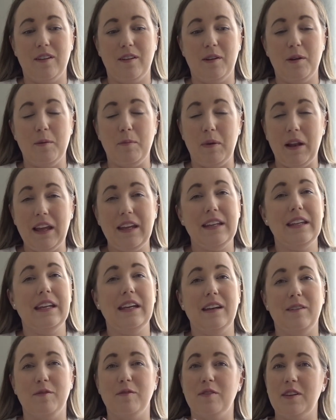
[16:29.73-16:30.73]

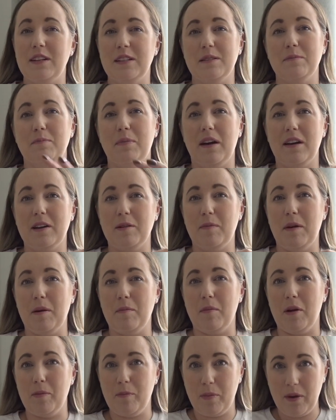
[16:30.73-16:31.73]
complaining and feeding back about
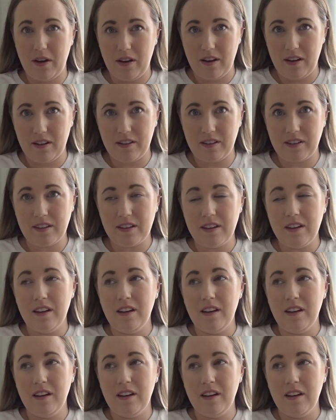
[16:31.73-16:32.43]
my birth,